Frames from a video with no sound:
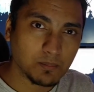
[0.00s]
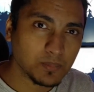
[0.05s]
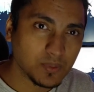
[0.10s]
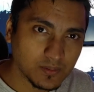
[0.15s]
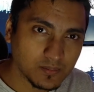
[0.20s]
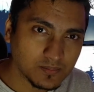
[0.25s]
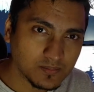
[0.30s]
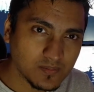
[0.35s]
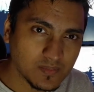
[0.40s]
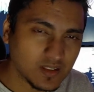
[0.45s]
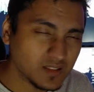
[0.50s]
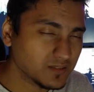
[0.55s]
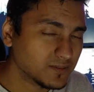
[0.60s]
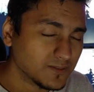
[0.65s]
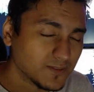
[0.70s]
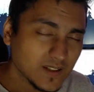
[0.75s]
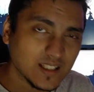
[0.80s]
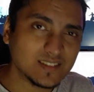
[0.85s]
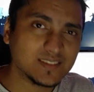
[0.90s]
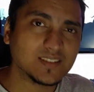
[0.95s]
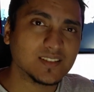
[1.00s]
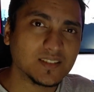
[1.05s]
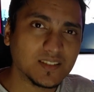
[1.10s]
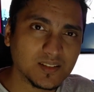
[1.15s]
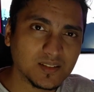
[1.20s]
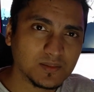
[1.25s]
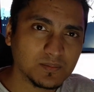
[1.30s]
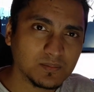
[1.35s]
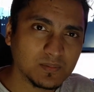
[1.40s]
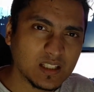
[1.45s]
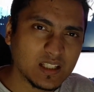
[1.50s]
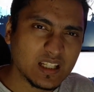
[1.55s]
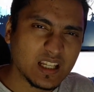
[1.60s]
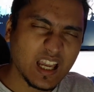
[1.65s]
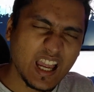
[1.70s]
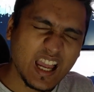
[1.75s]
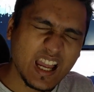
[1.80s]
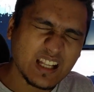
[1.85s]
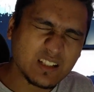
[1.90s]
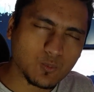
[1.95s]
up, face it,
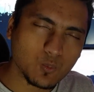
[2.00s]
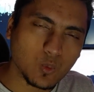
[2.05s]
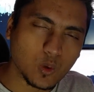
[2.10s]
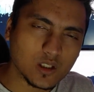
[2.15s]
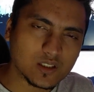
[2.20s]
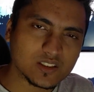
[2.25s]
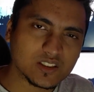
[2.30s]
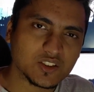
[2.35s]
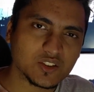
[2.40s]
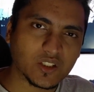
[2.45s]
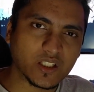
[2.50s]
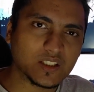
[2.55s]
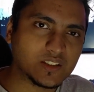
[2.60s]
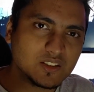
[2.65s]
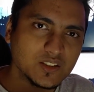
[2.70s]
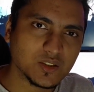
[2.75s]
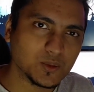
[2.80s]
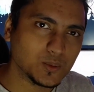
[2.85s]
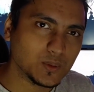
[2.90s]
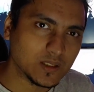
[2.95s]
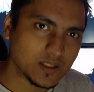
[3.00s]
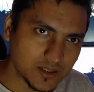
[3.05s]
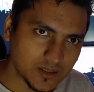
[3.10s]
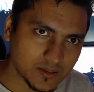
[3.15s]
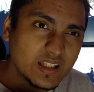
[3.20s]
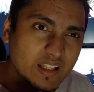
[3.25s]
and work straight through it.